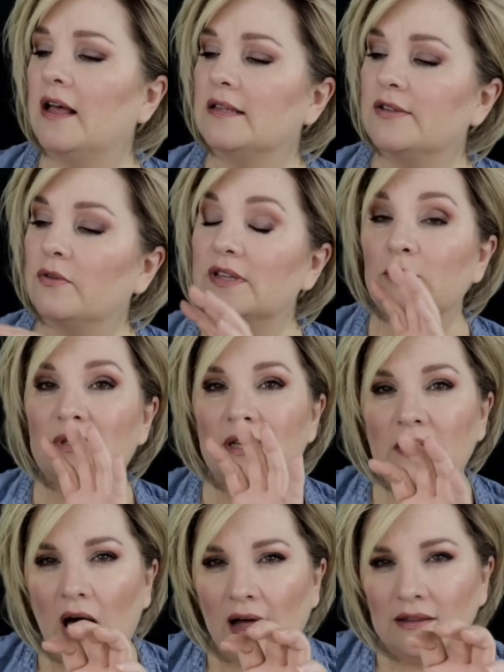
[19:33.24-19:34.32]
So this one's a
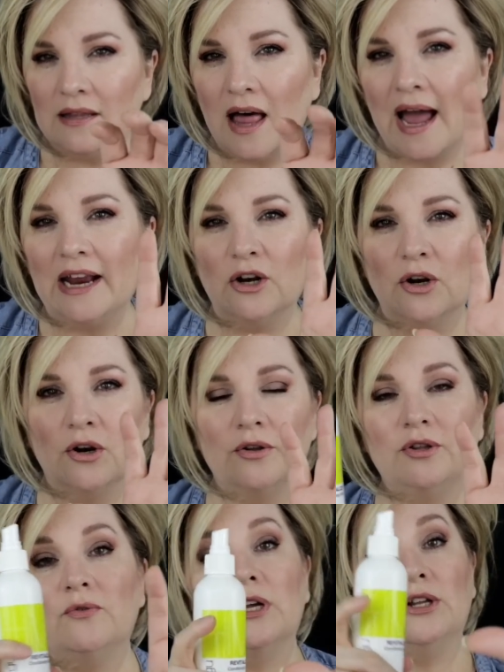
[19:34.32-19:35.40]
lot lighter.
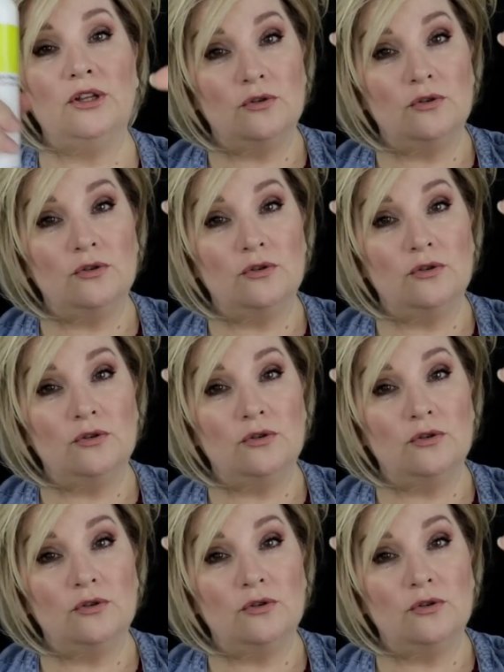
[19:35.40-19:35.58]
You can